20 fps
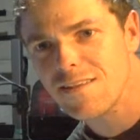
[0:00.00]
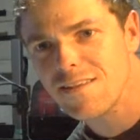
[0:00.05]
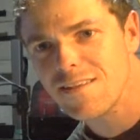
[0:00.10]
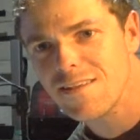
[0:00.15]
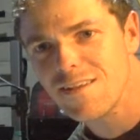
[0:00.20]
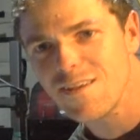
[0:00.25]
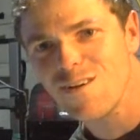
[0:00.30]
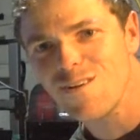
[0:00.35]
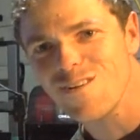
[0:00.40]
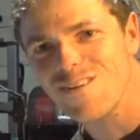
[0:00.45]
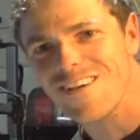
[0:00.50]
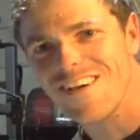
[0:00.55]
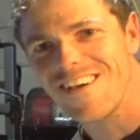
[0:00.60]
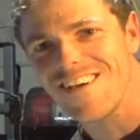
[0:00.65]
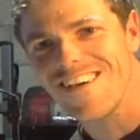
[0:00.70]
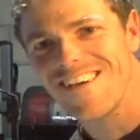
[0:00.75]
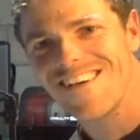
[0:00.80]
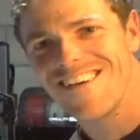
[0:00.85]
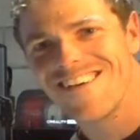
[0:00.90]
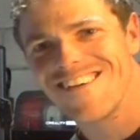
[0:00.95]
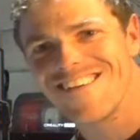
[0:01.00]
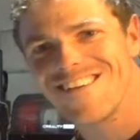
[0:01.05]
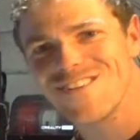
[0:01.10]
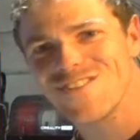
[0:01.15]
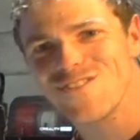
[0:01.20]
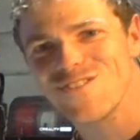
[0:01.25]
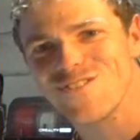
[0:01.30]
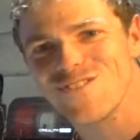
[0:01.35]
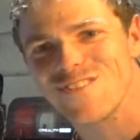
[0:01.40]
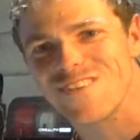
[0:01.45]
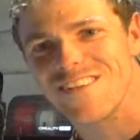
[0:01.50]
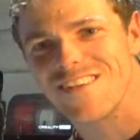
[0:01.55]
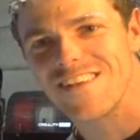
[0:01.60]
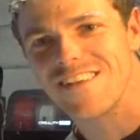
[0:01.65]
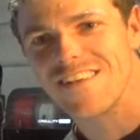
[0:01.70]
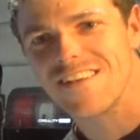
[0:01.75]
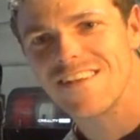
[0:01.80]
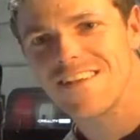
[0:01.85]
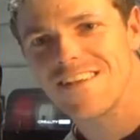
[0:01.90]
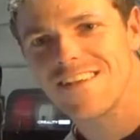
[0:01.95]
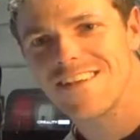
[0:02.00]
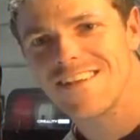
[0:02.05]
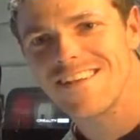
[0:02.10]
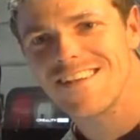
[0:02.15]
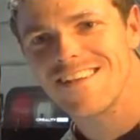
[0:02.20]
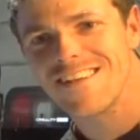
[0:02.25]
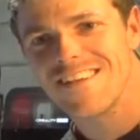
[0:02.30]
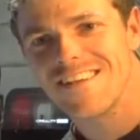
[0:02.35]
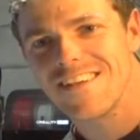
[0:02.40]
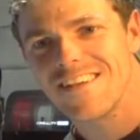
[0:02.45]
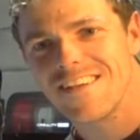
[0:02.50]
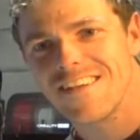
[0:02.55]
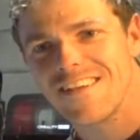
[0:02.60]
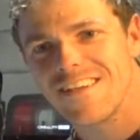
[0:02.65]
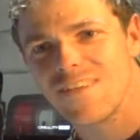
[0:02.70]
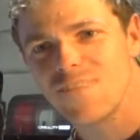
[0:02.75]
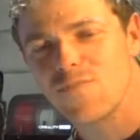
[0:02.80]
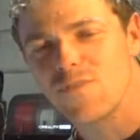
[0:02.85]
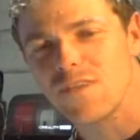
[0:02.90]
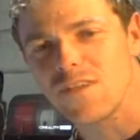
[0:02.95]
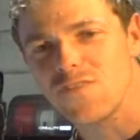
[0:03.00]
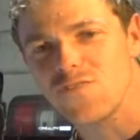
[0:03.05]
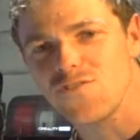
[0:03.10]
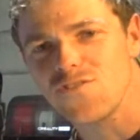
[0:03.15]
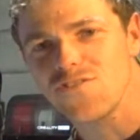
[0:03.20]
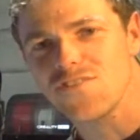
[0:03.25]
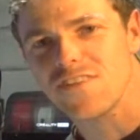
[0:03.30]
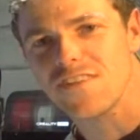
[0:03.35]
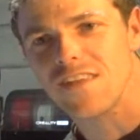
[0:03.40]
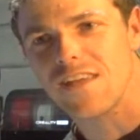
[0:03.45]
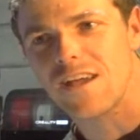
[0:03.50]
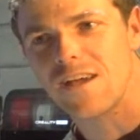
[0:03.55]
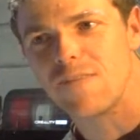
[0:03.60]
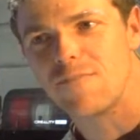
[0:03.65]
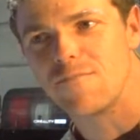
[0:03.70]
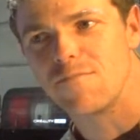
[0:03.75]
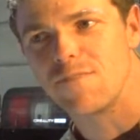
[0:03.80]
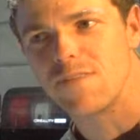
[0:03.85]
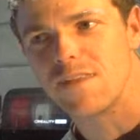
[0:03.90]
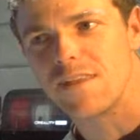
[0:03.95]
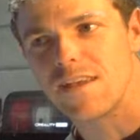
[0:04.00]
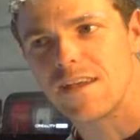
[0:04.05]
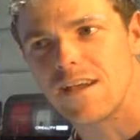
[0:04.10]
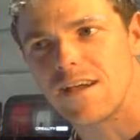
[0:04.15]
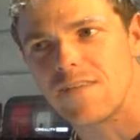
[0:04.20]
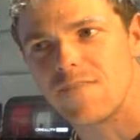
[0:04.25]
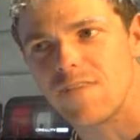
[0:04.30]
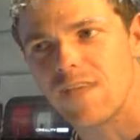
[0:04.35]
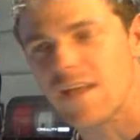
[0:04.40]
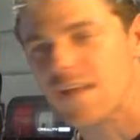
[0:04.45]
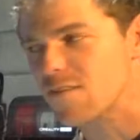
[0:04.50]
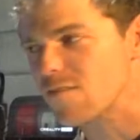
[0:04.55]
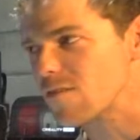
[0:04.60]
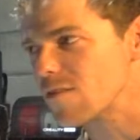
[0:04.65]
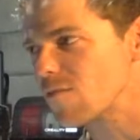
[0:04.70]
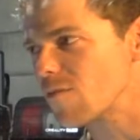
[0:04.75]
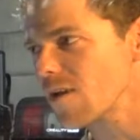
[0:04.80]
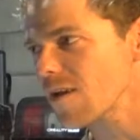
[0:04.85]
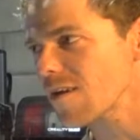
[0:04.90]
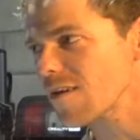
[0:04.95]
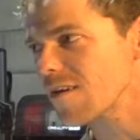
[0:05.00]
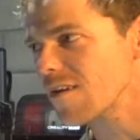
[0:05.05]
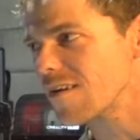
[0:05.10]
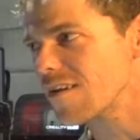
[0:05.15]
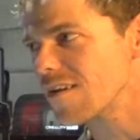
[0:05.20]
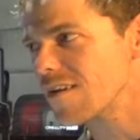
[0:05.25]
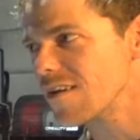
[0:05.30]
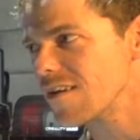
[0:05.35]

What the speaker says: Oh, okay. Interesting. It'd be interesting being an actor in the background.